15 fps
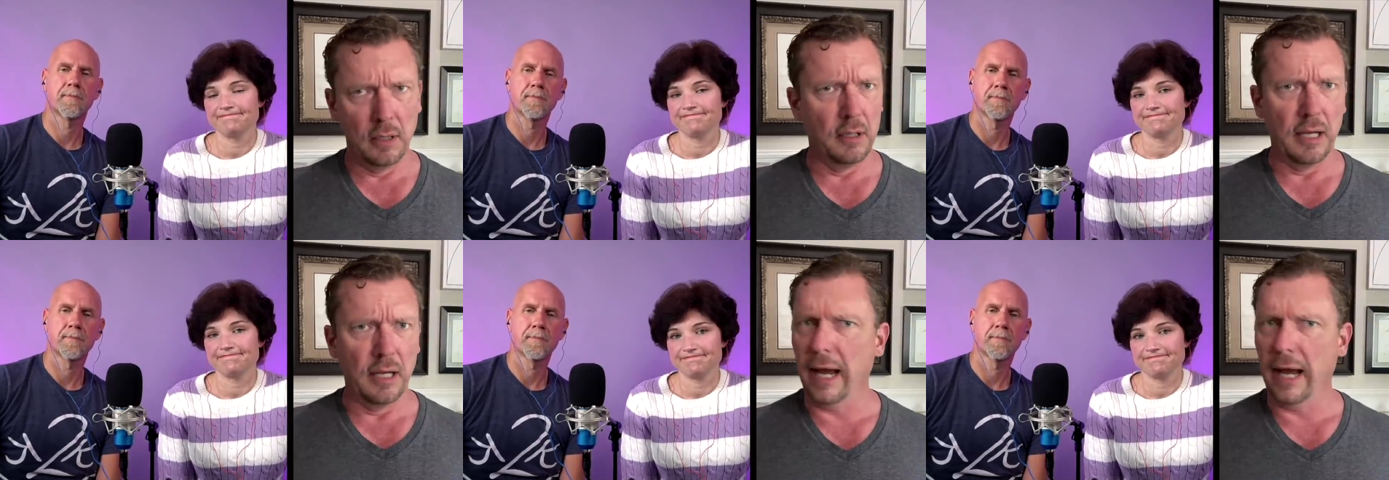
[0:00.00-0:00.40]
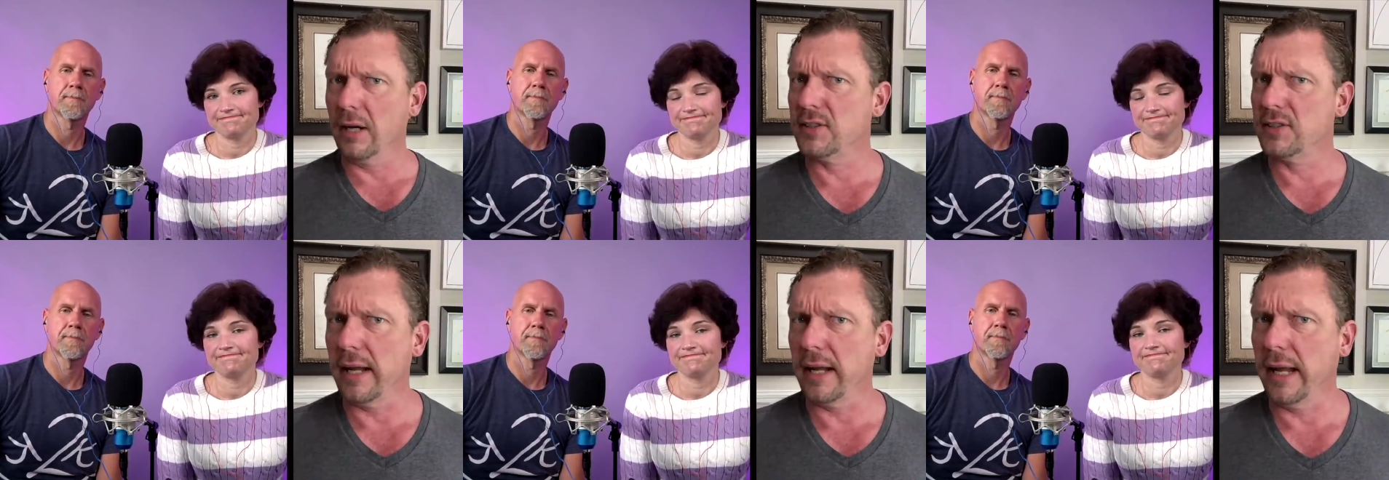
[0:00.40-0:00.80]
Speaker 1: How's
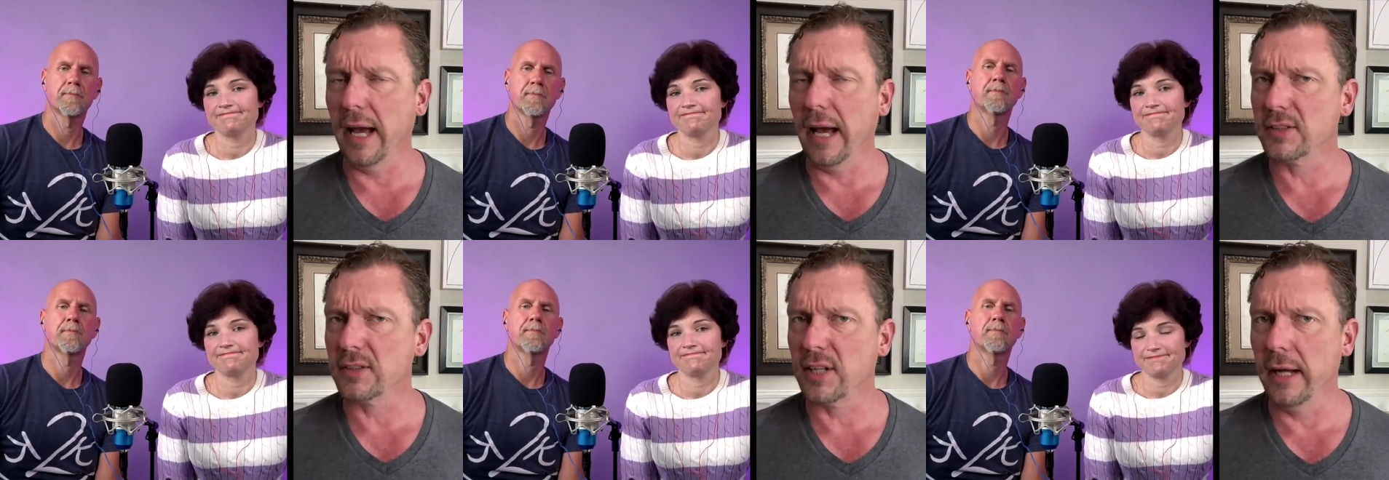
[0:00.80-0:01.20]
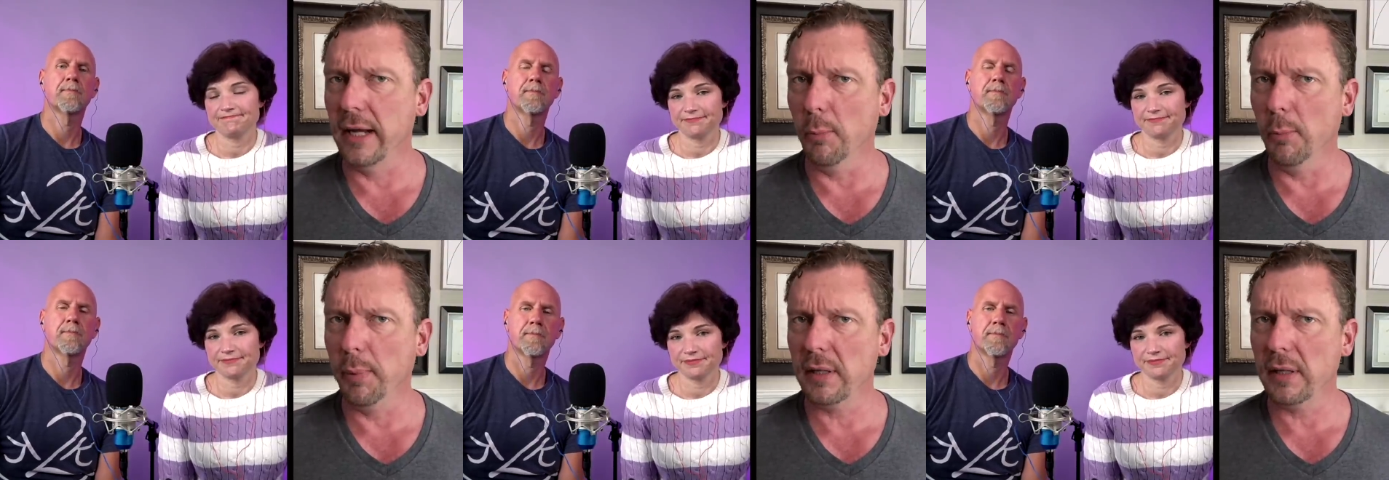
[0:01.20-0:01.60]
that
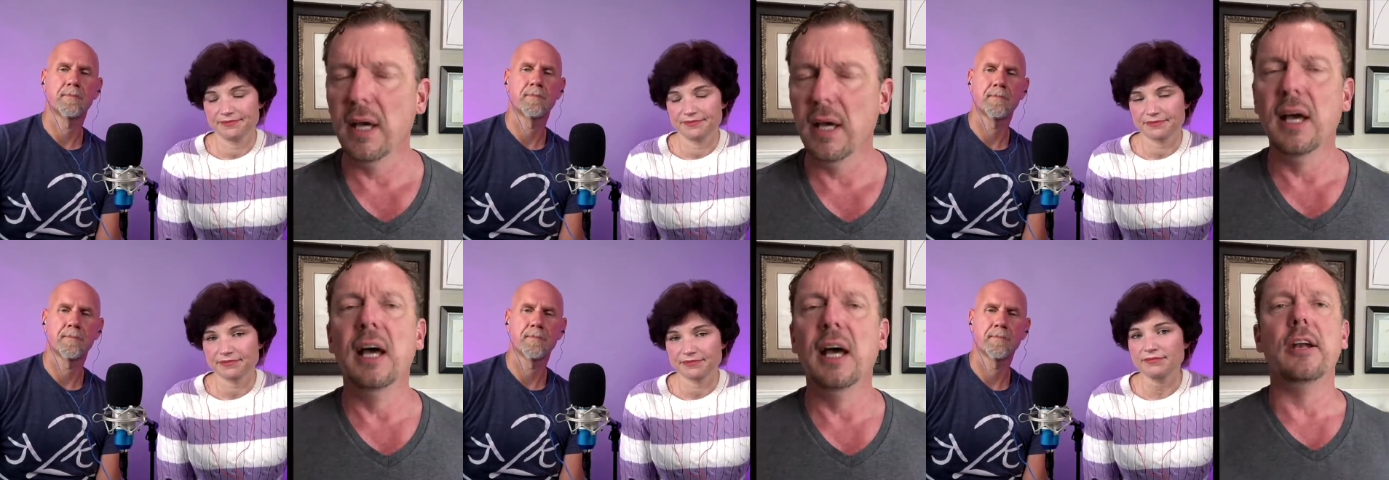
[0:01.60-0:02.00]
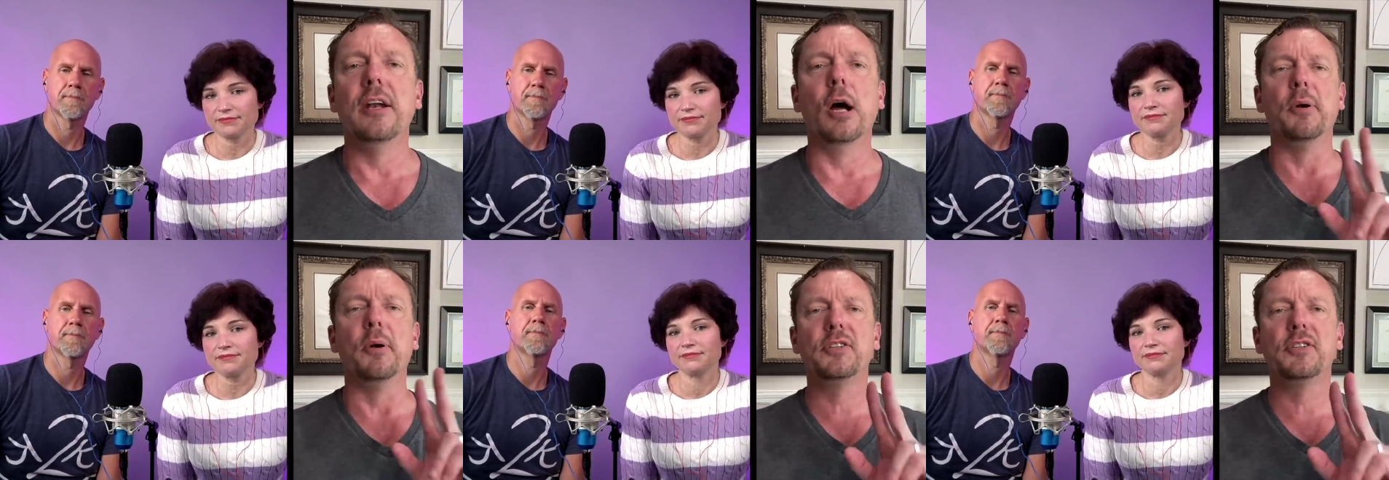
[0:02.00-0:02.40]
helping?
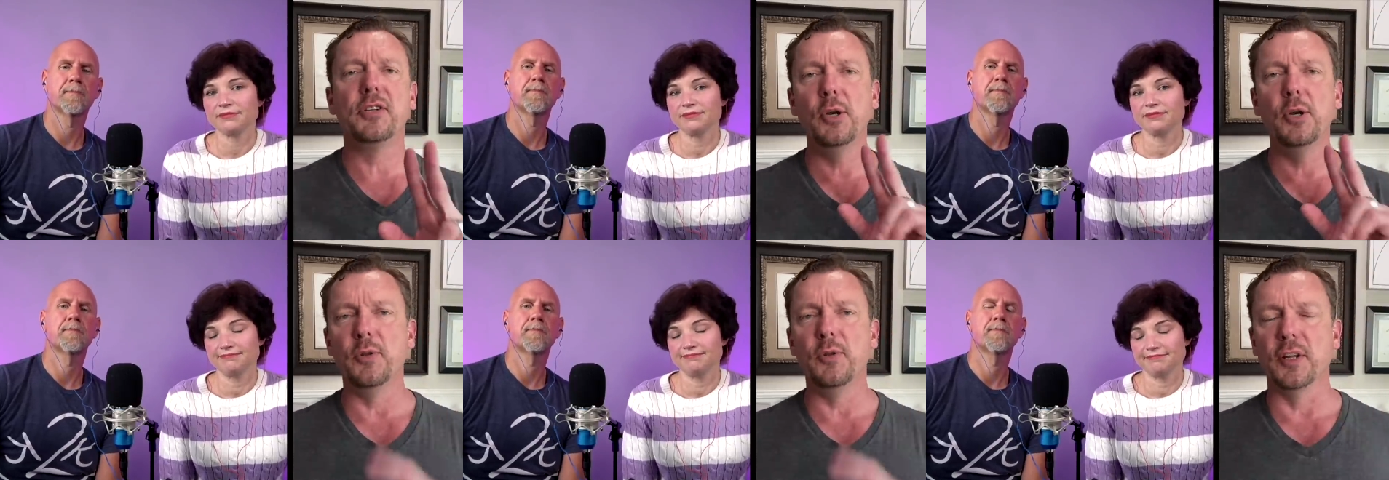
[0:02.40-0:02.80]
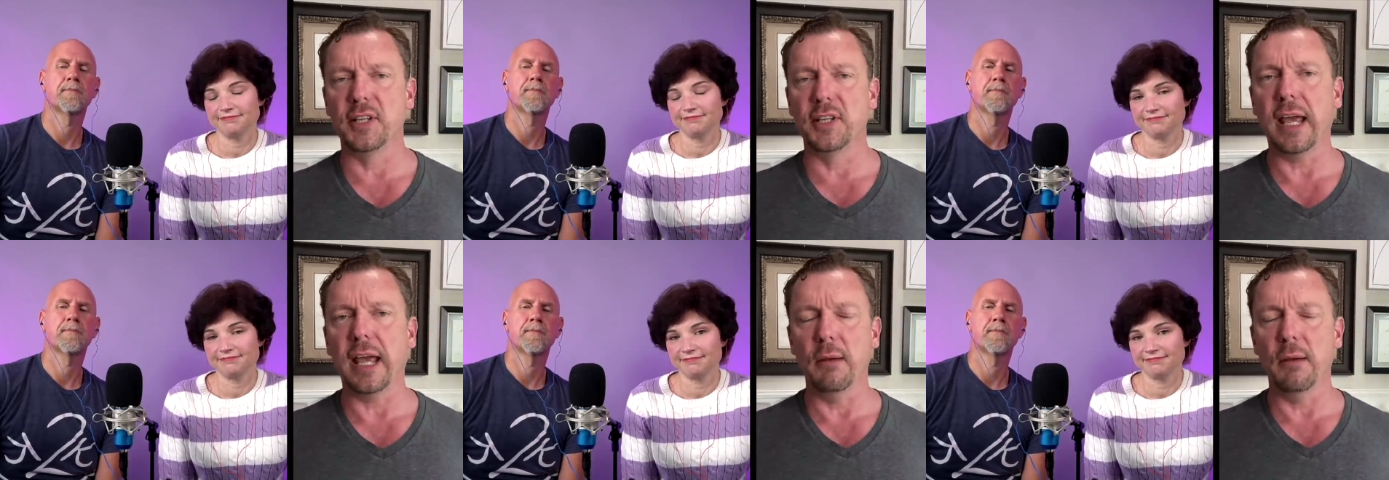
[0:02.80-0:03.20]
Number two, the
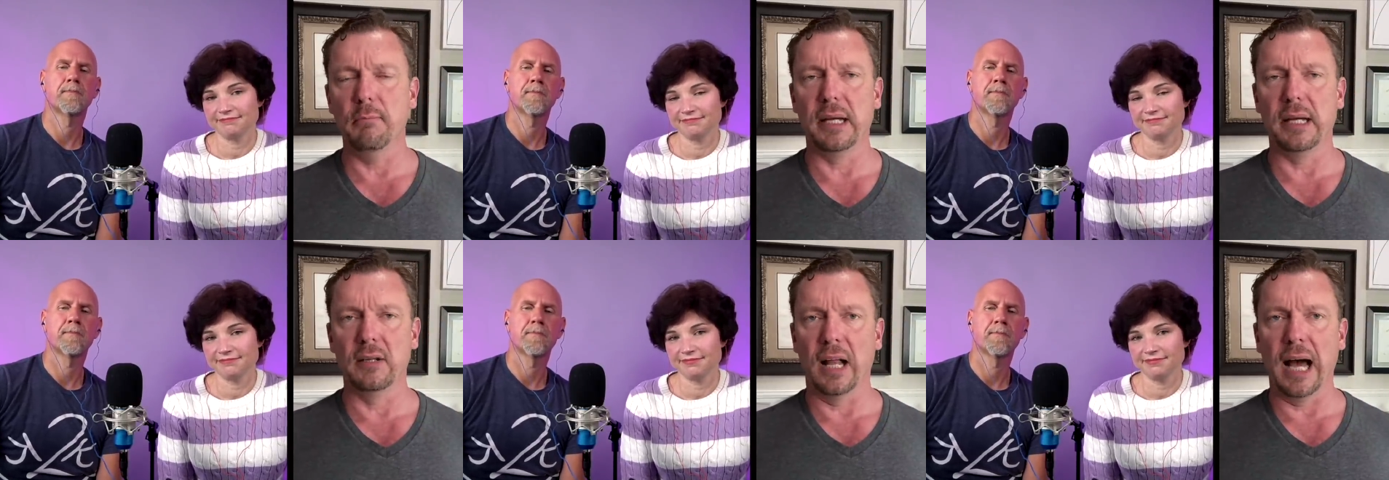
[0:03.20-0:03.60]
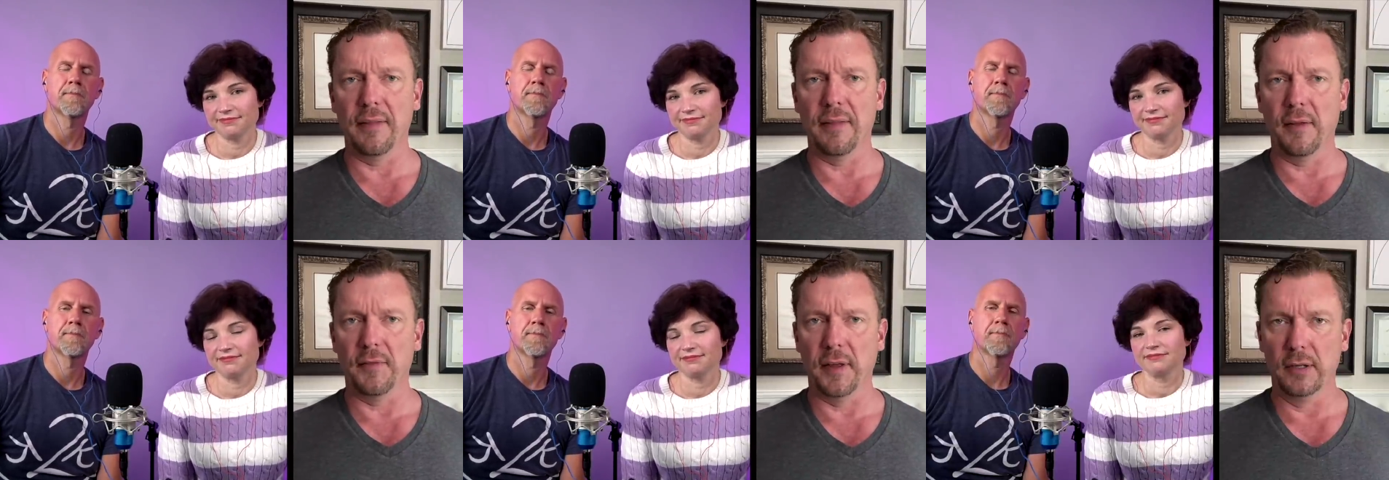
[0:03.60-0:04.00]
second big lie
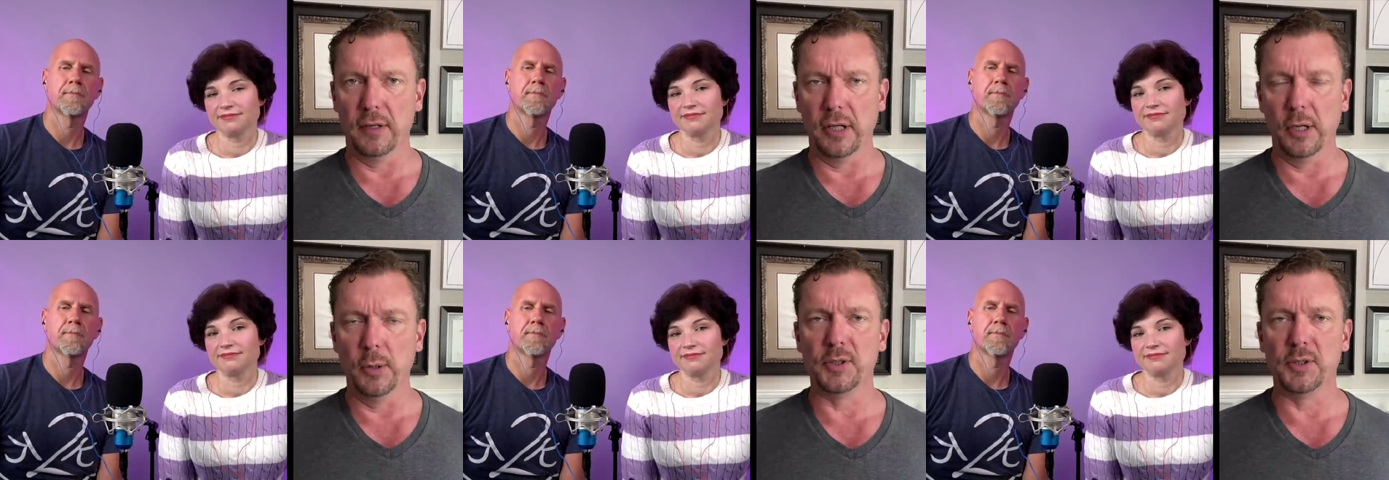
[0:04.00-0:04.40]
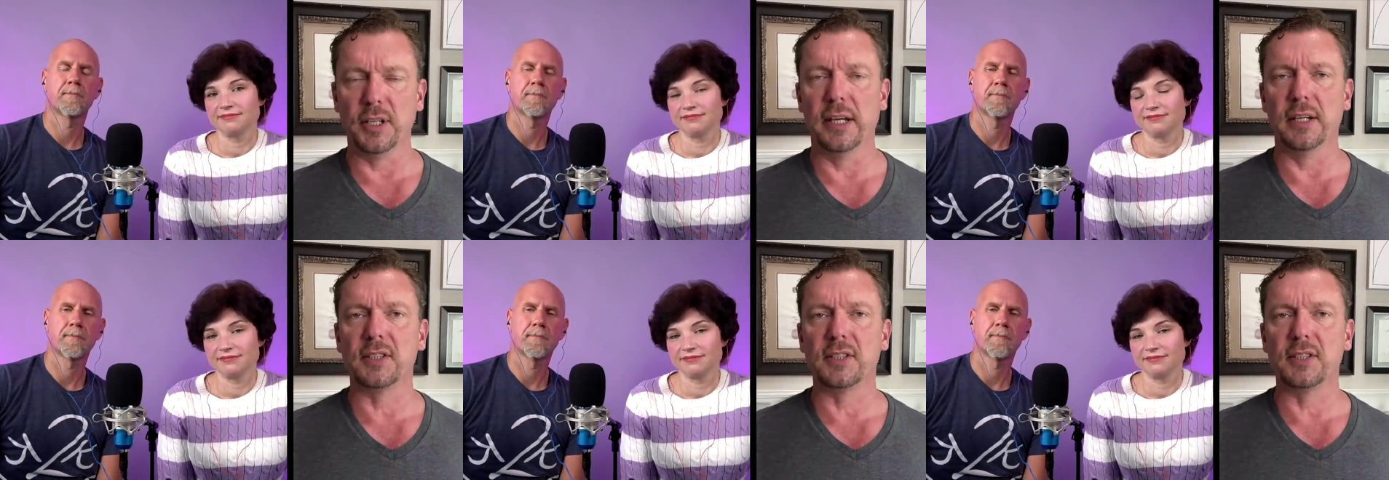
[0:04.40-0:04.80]
that they'll use
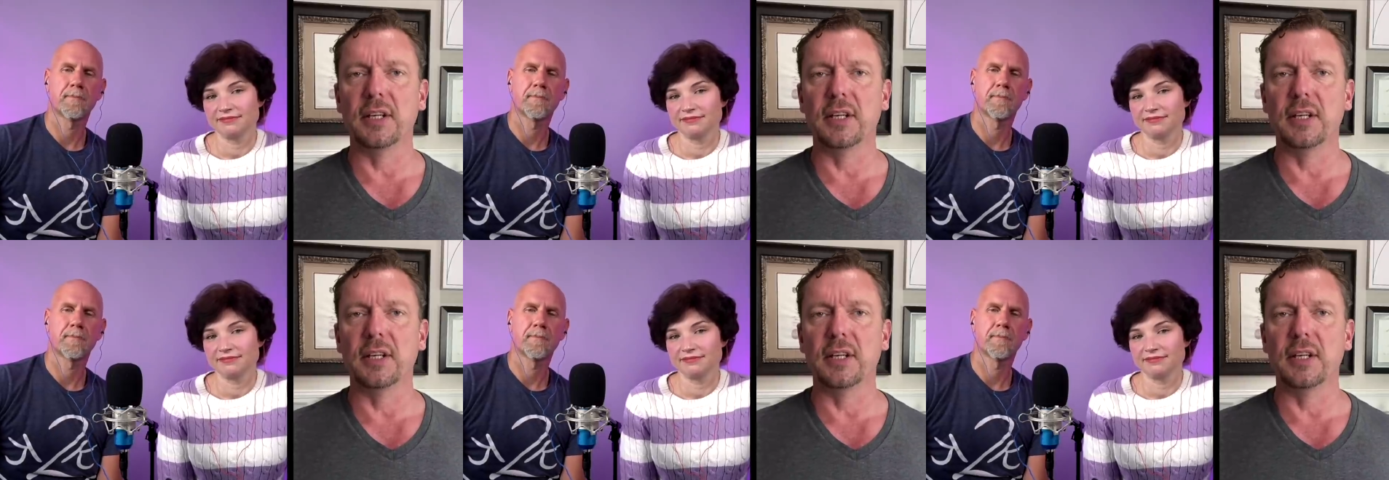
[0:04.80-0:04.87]
is